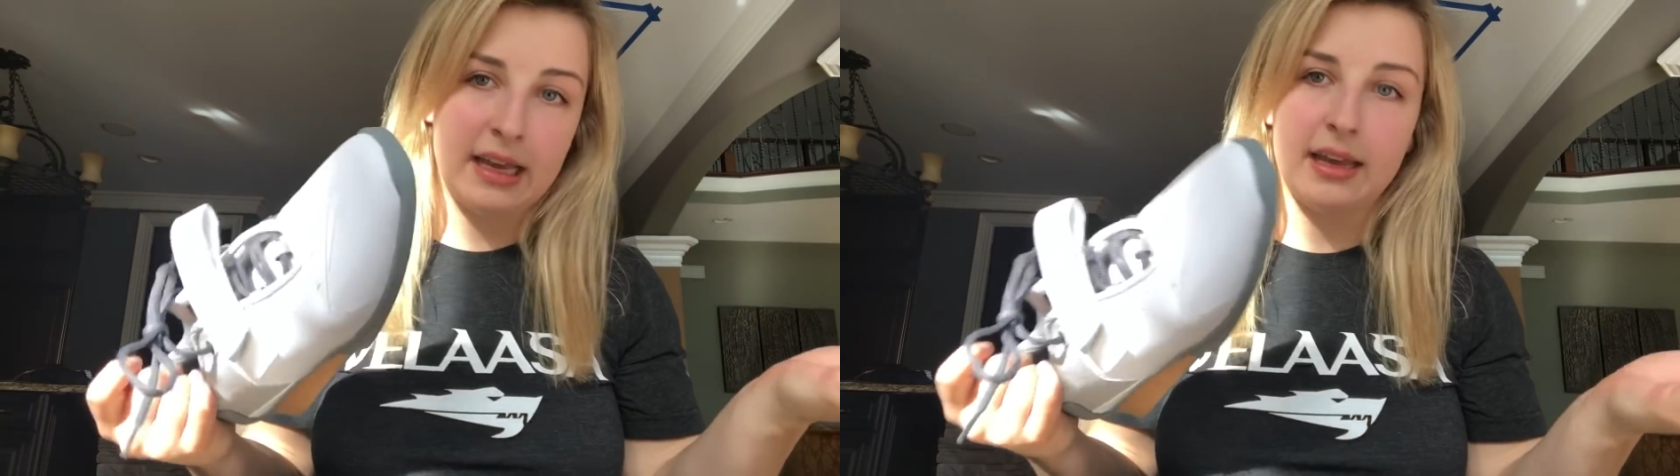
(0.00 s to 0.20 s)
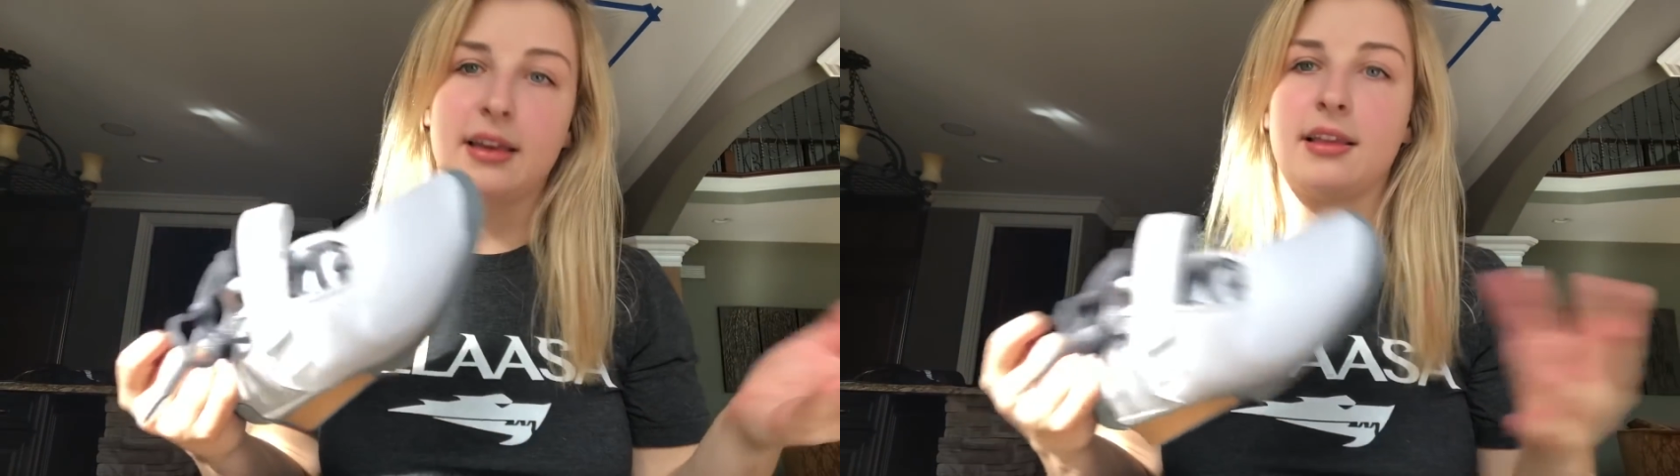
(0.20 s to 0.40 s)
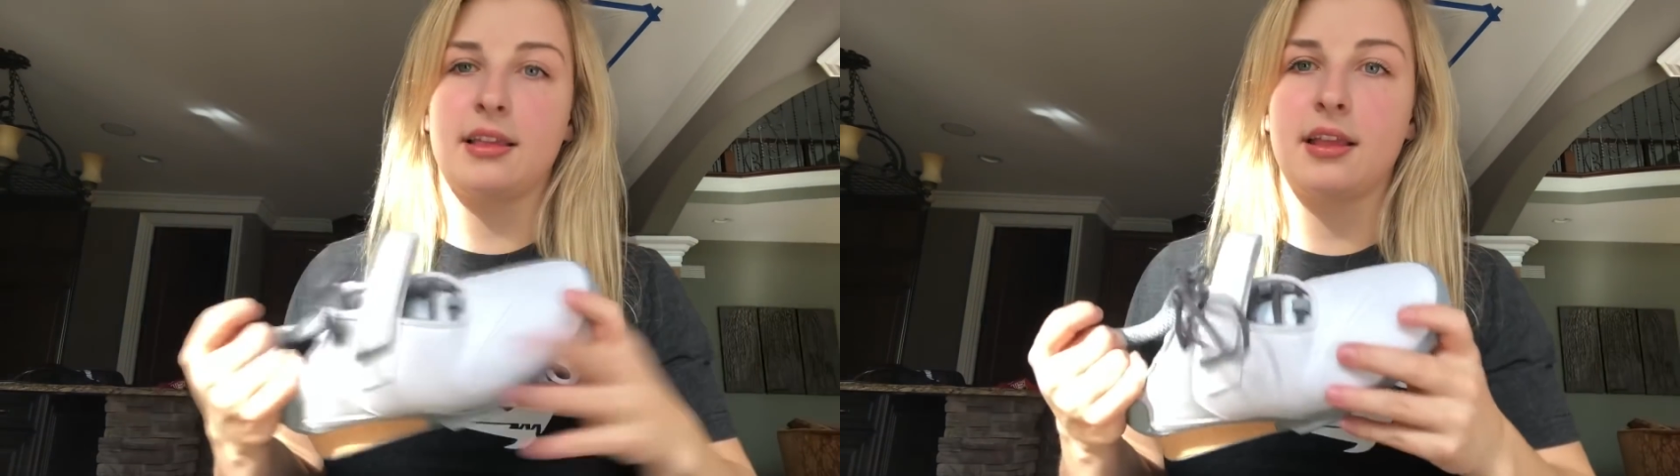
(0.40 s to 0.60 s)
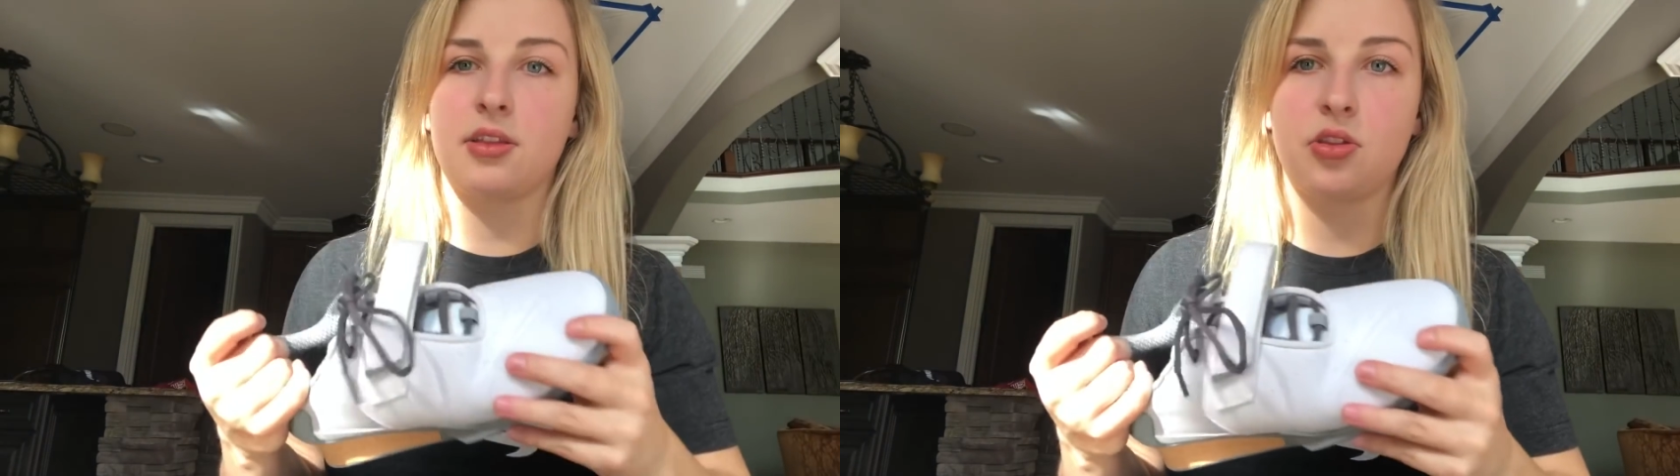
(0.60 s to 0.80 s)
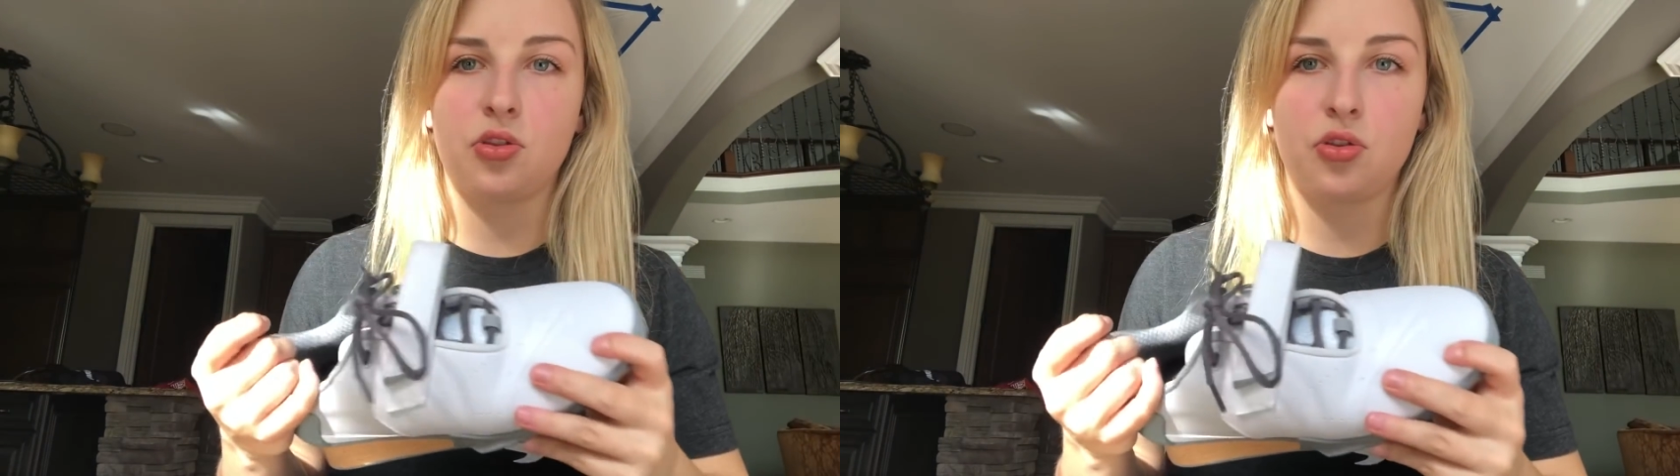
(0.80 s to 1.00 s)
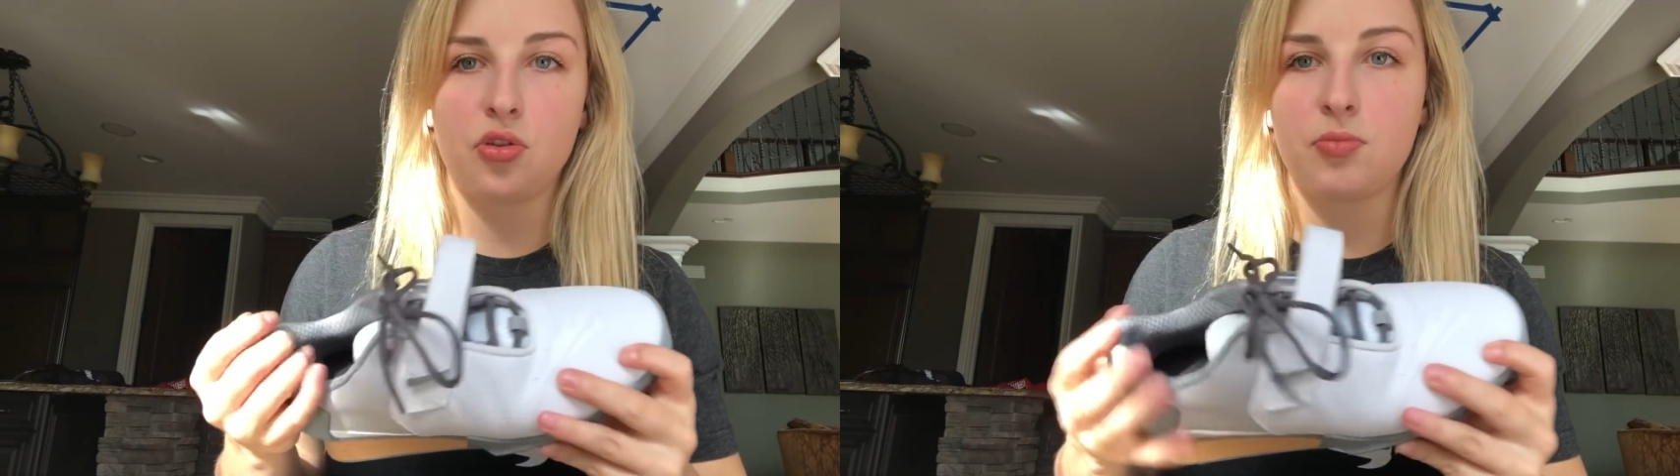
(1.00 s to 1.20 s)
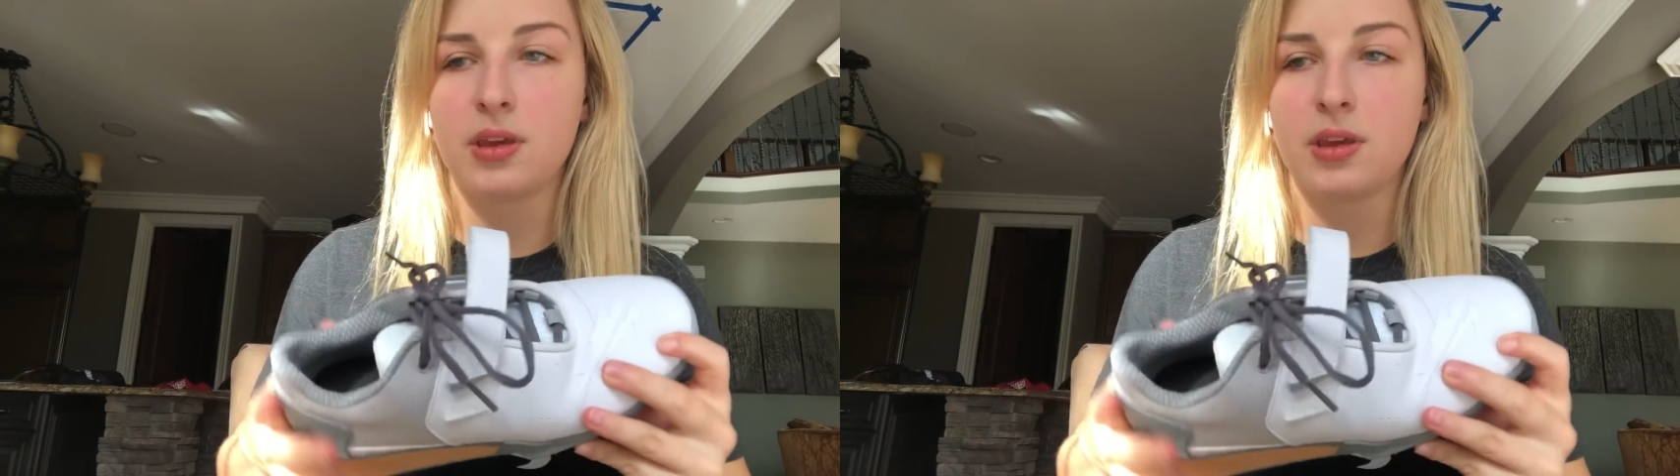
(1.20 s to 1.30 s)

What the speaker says: I guess that's to